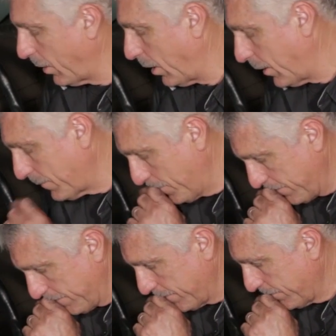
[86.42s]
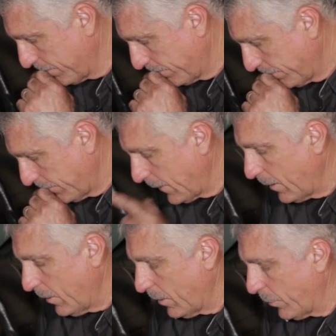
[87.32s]
car.
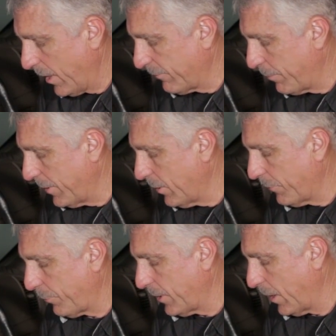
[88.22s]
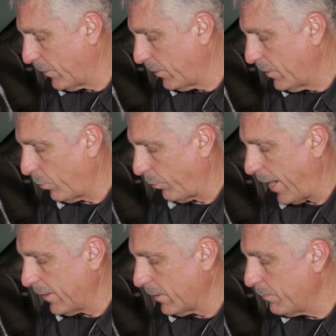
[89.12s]
We have a P0300
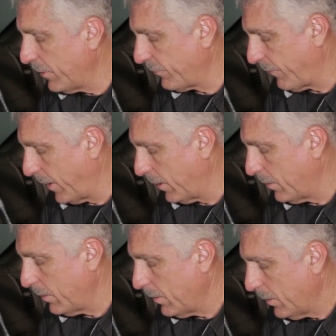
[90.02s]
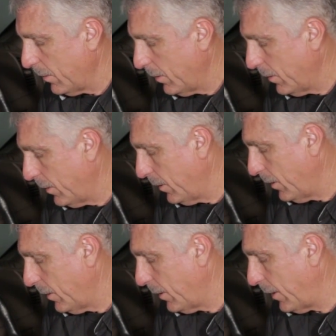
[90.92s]
random misfire
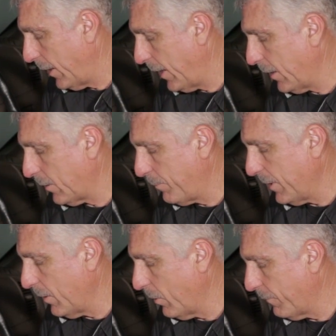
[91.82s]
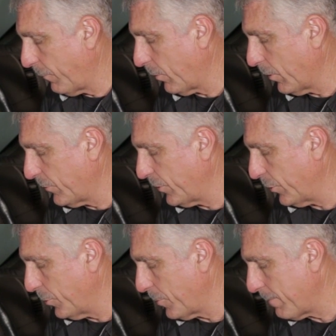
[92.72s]
and a
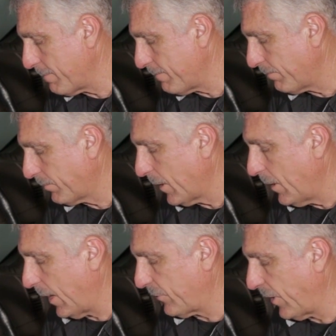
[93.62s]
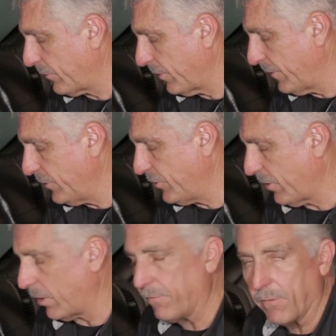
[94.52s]
P0402 excessive
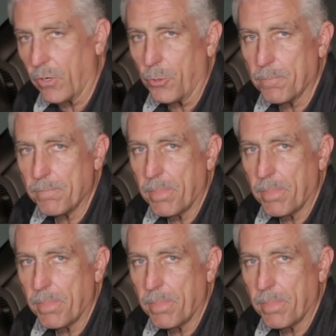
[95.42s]
EGR flow.